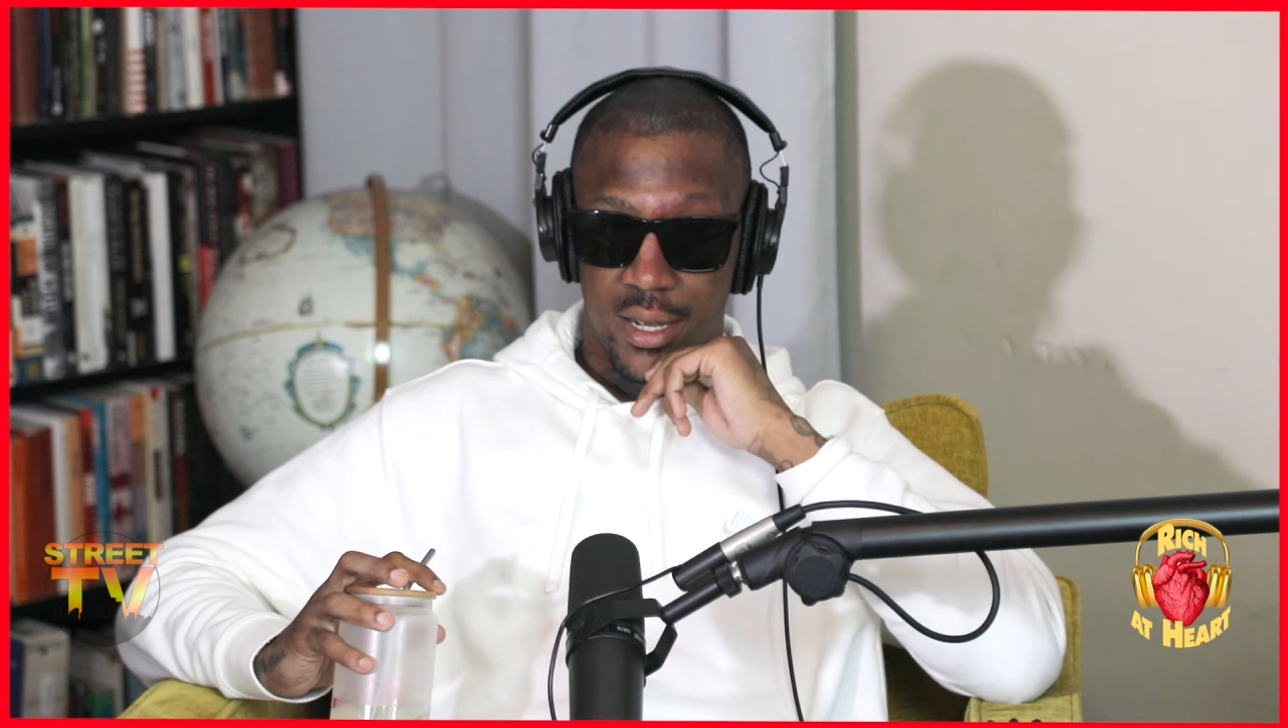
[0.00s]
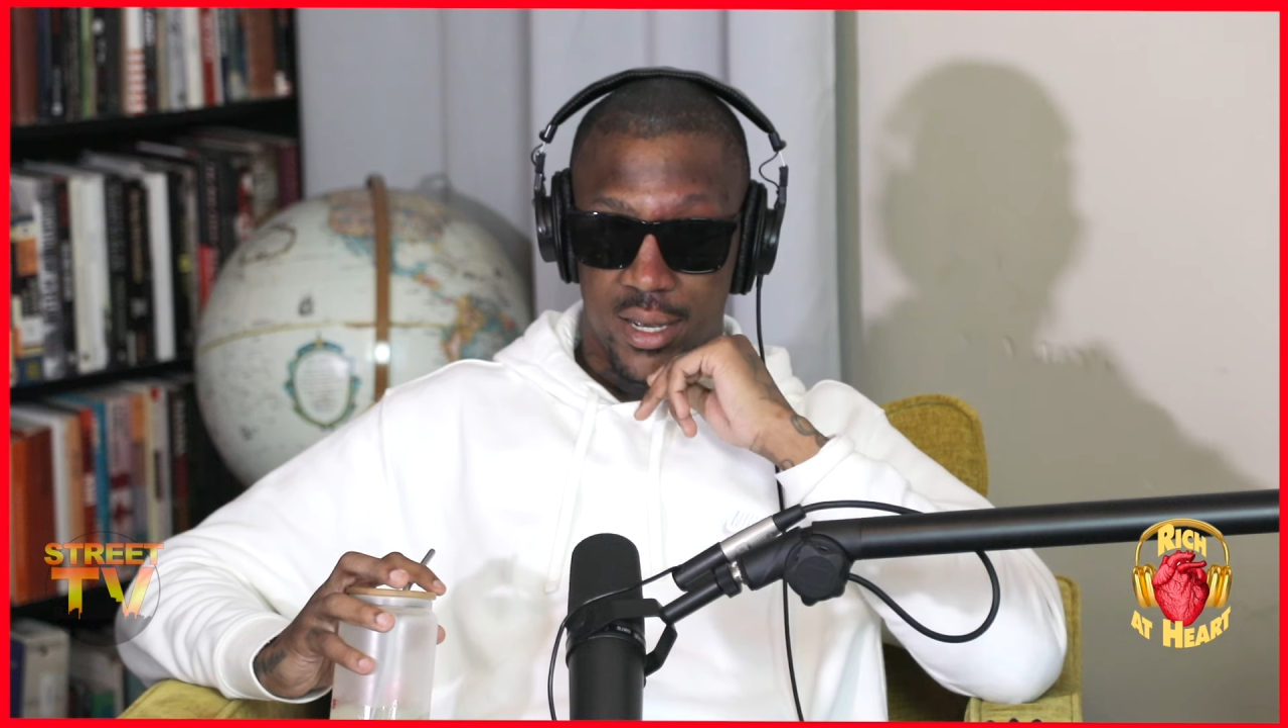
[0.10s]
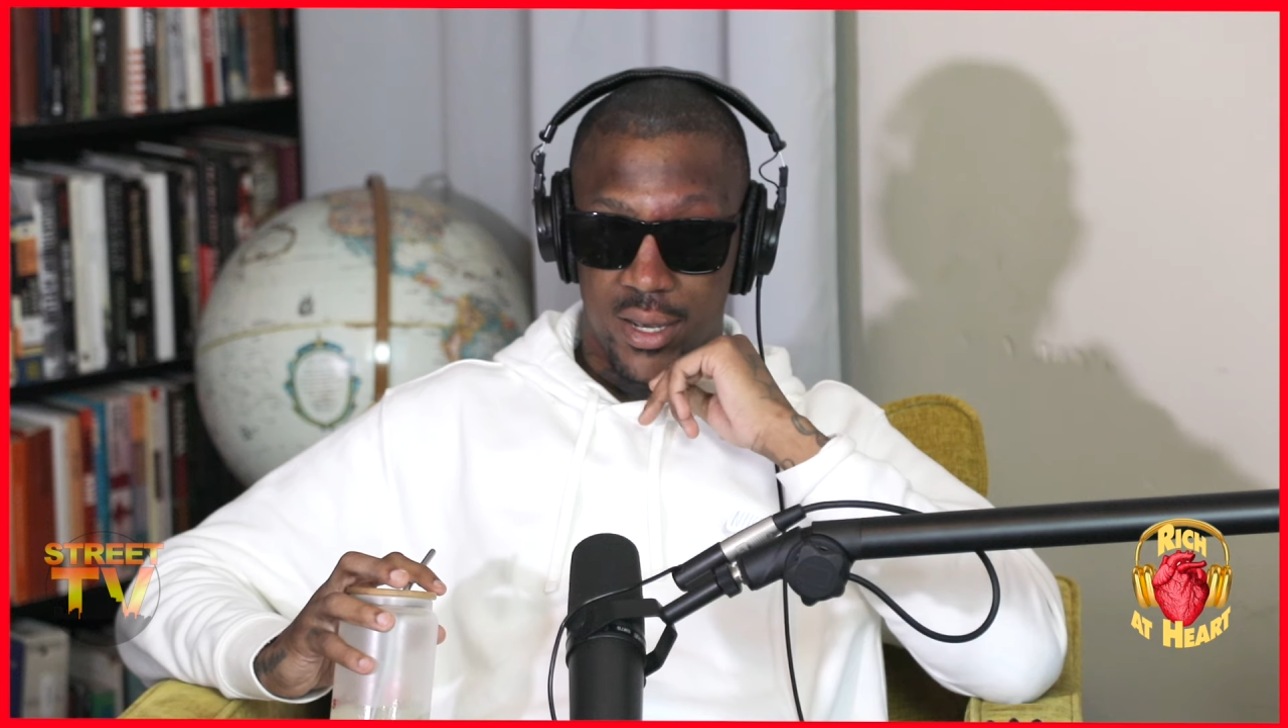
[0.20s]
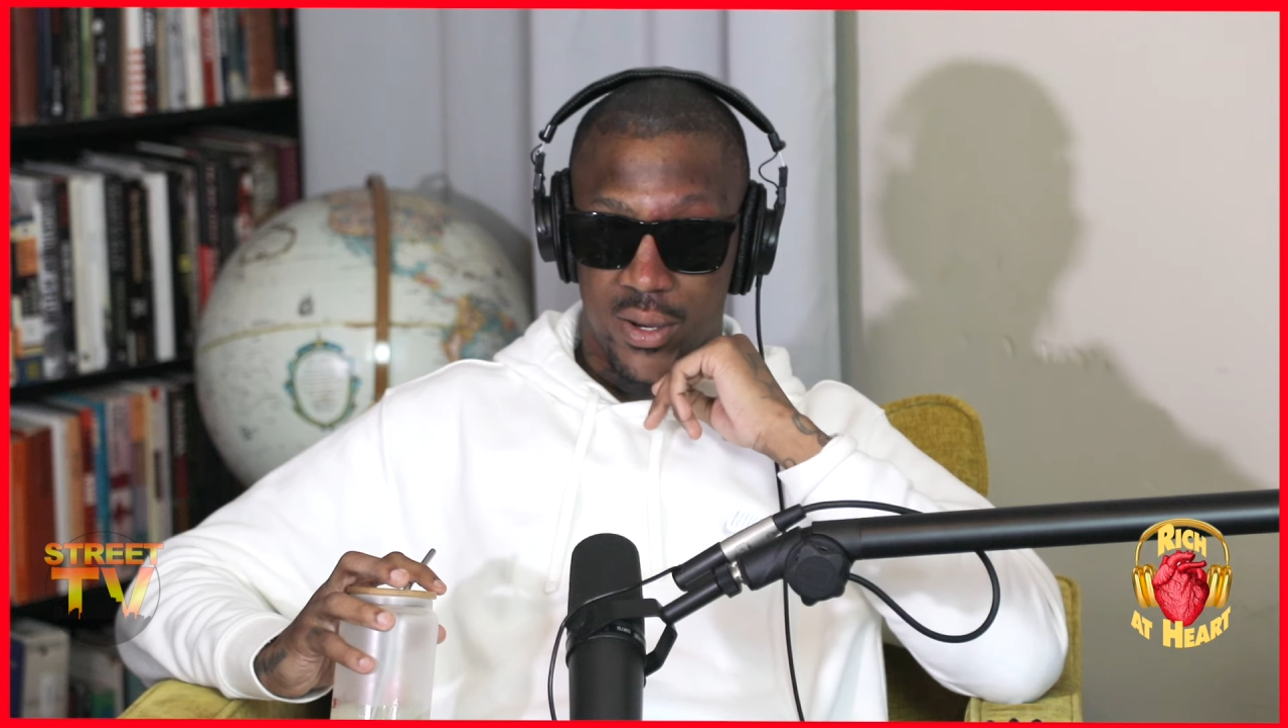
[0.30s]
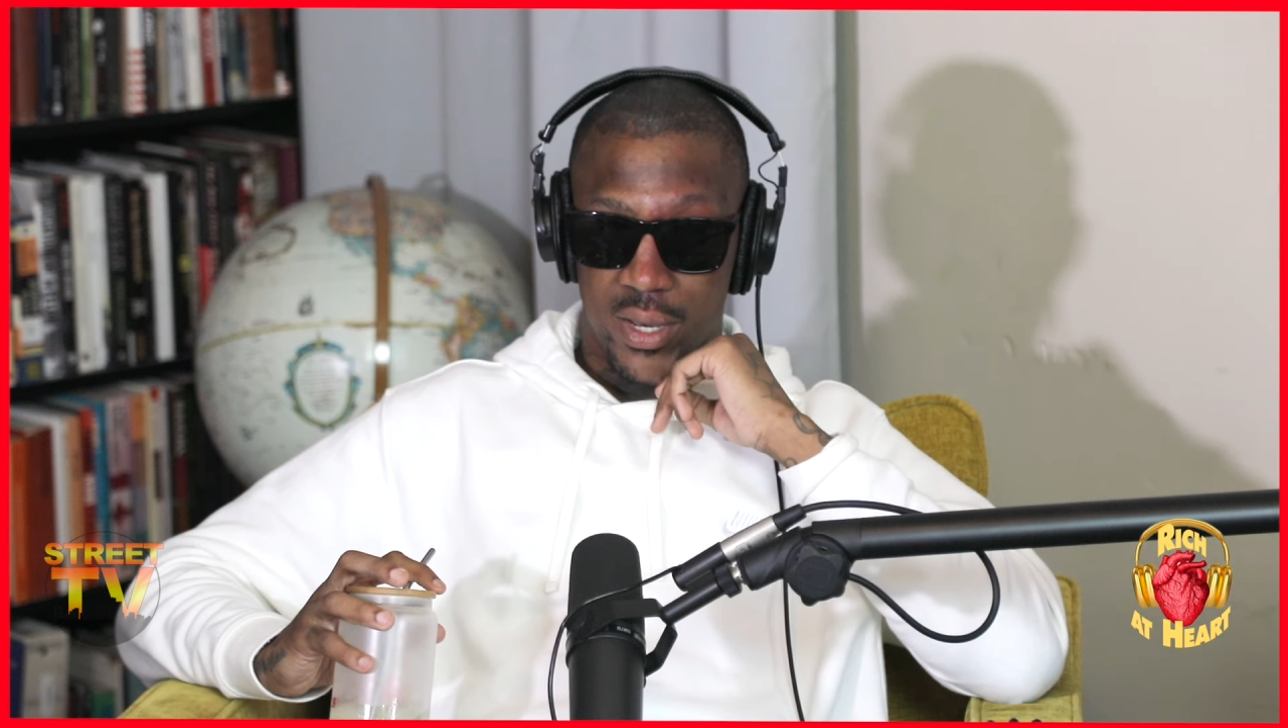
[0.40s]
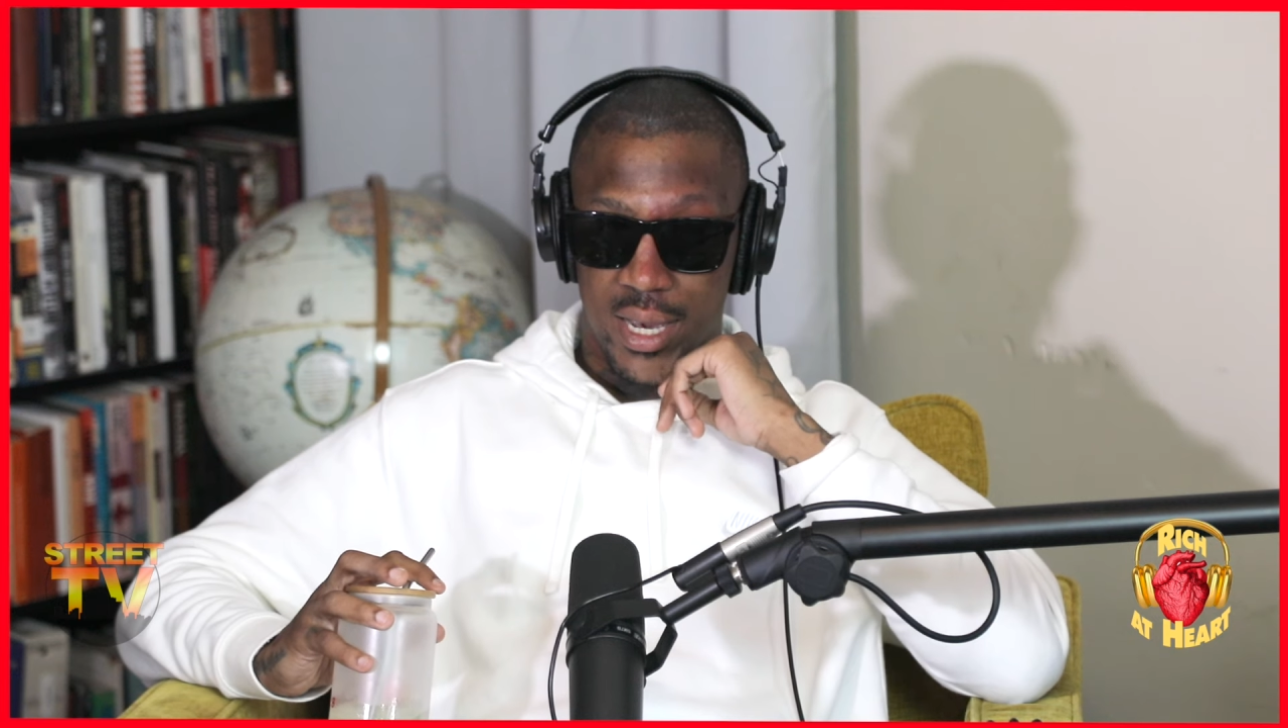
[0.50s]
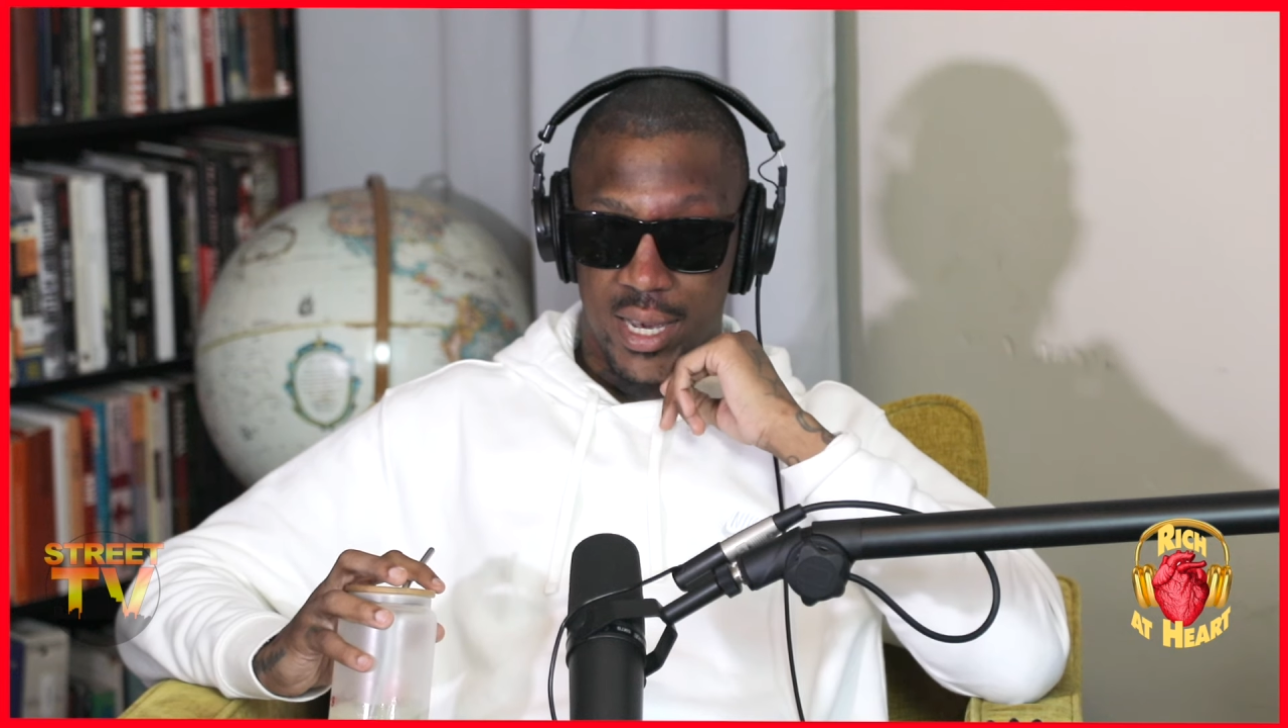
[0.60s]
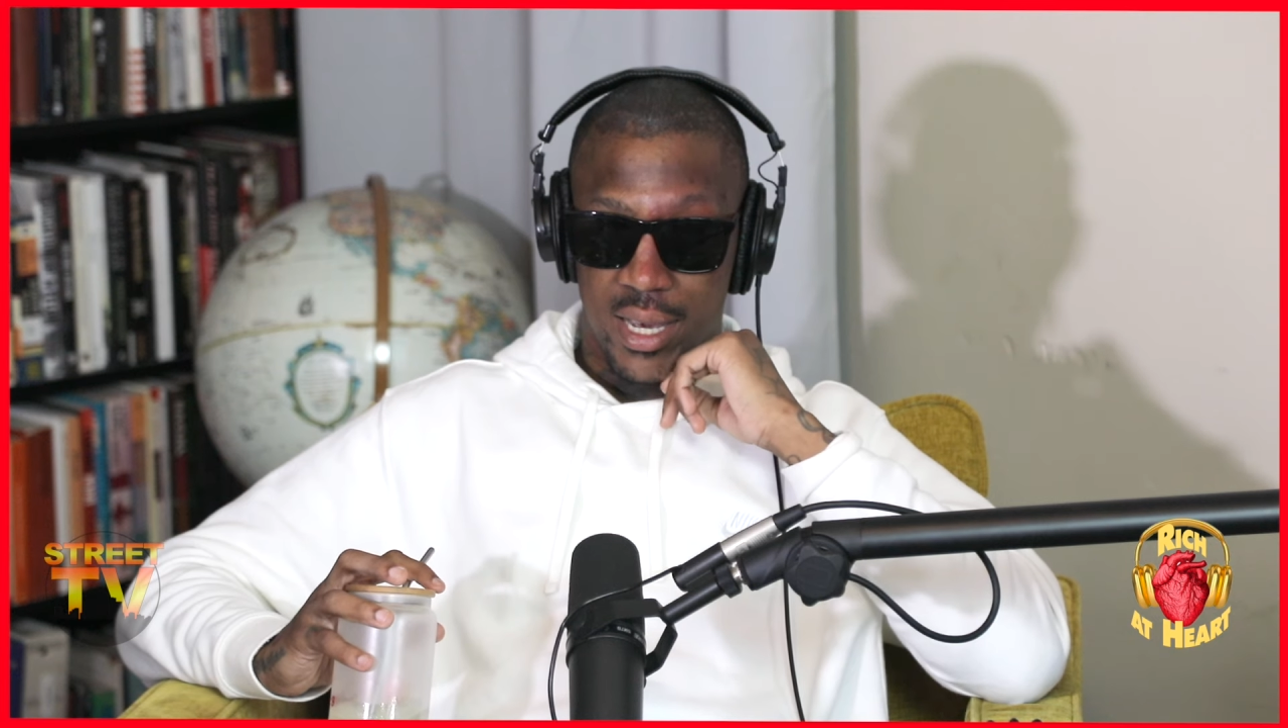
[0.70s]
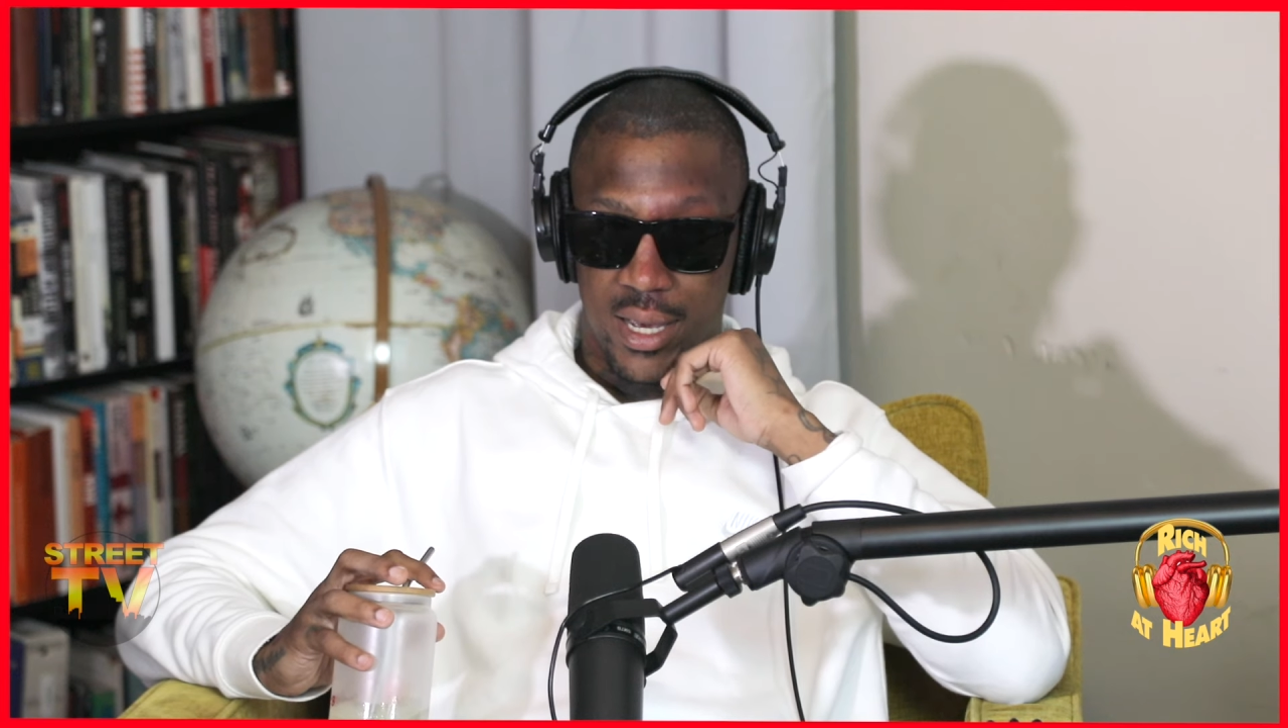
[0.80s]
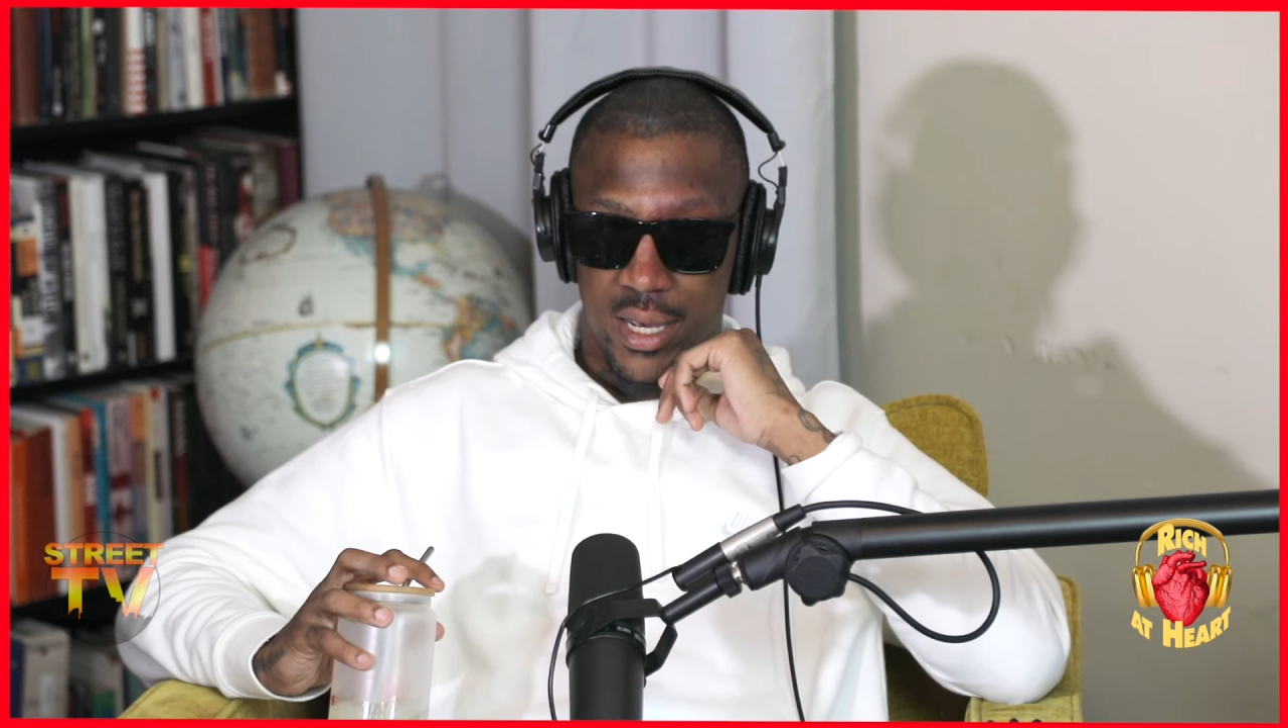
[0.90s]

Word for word: okay,